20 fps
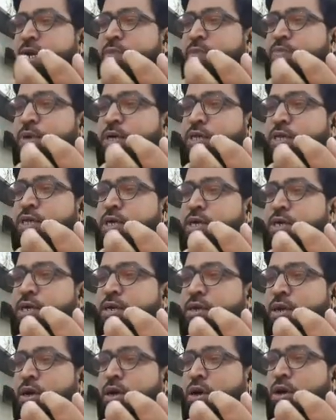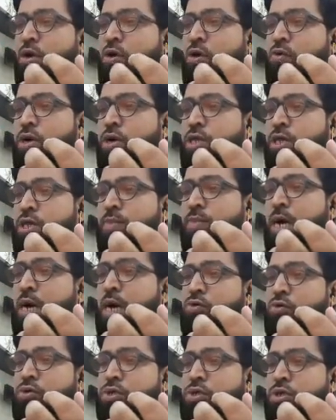that person hover the
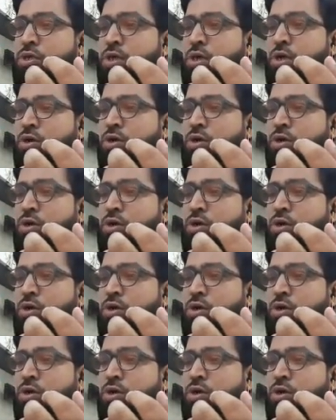mouse